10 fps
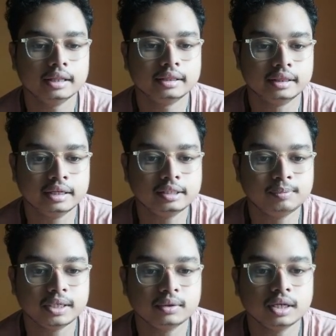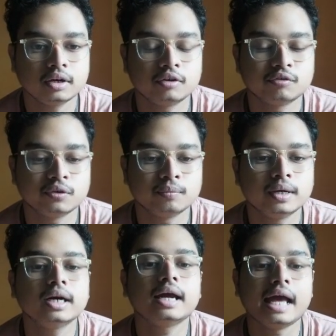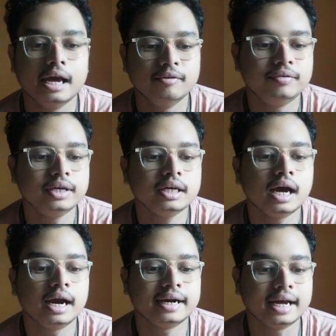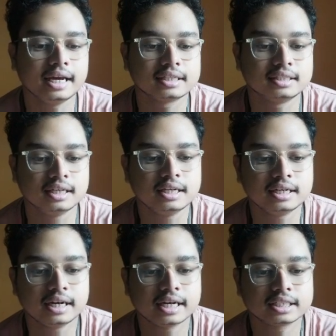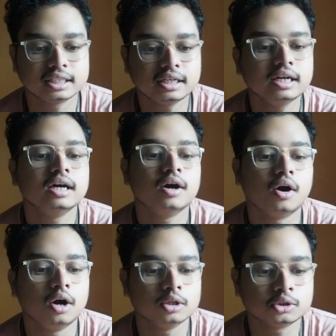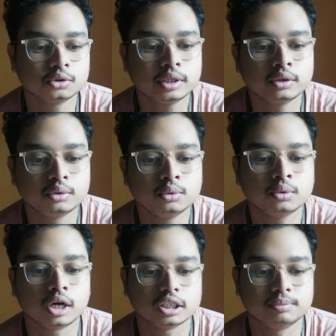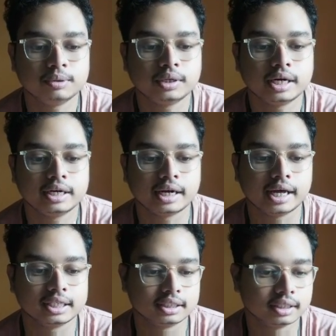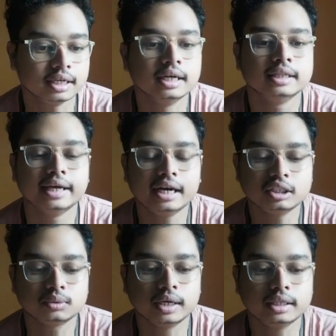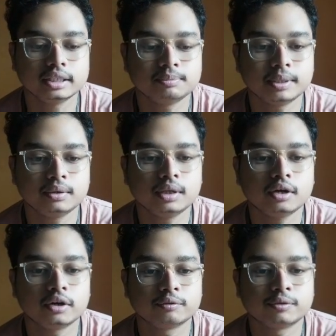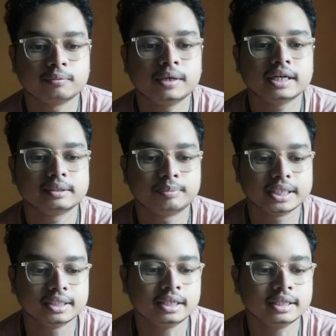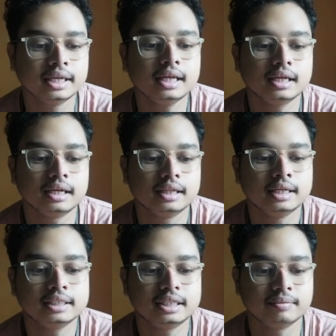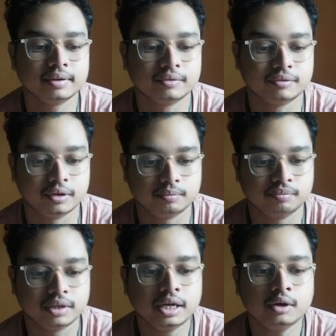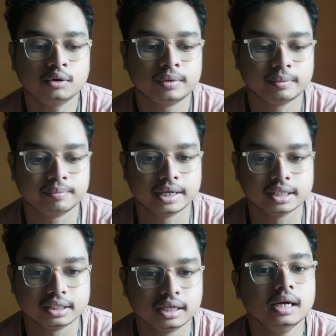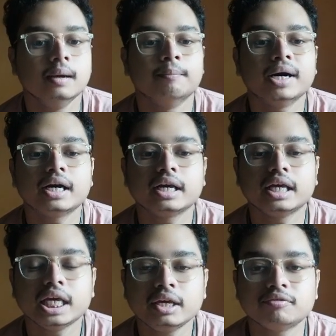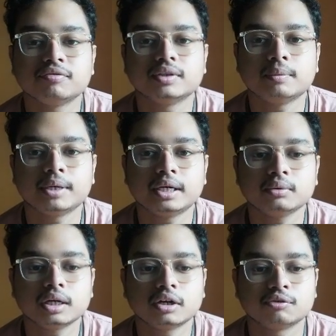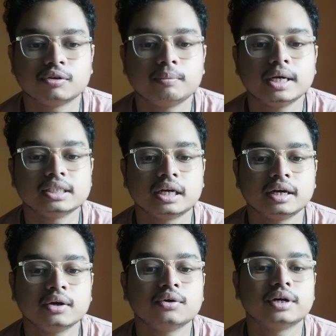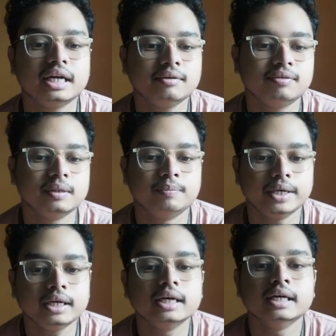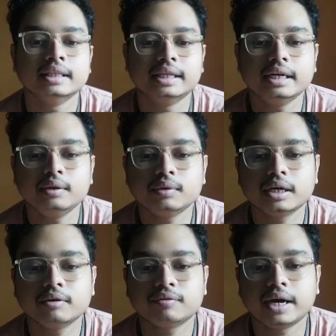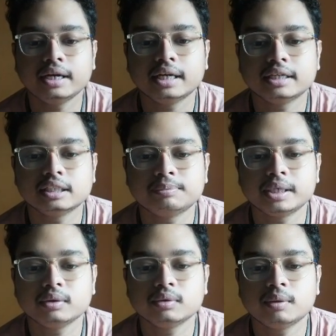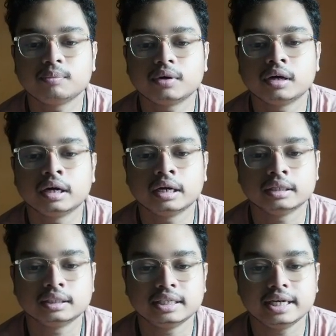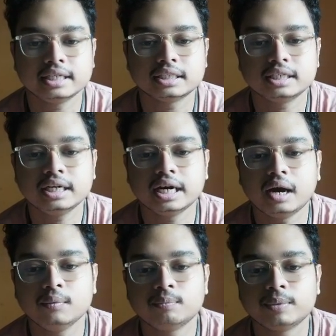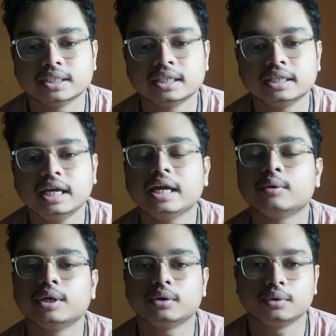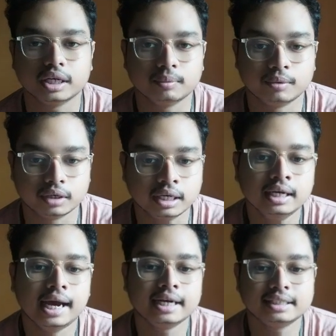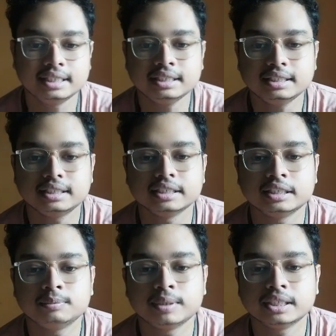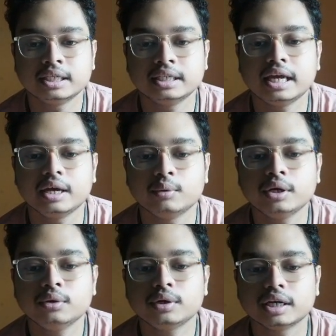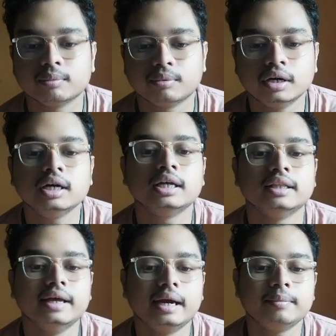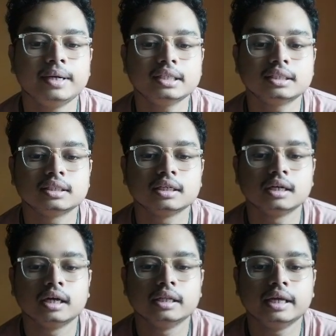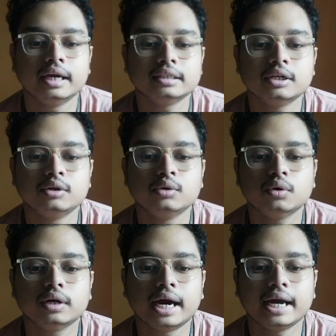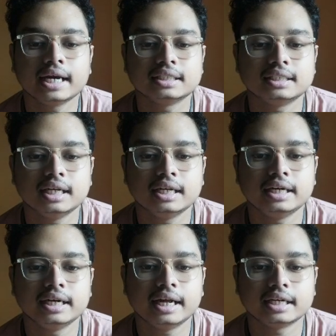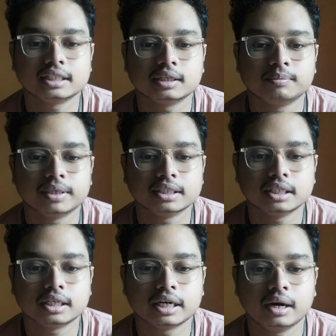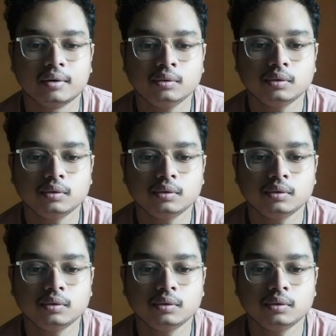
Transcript: This particular conformer having a diaxial interaction, also into Gauge butane interaction. That's why this particular conformer is present in a least stable form in room temperature. But if the particular conformer is undergo ring flipping, then you can find that this particular CH3 now present in the equatorial bond. And since it's present in the equatorial bond, that means there is a no diaxial interaction present now.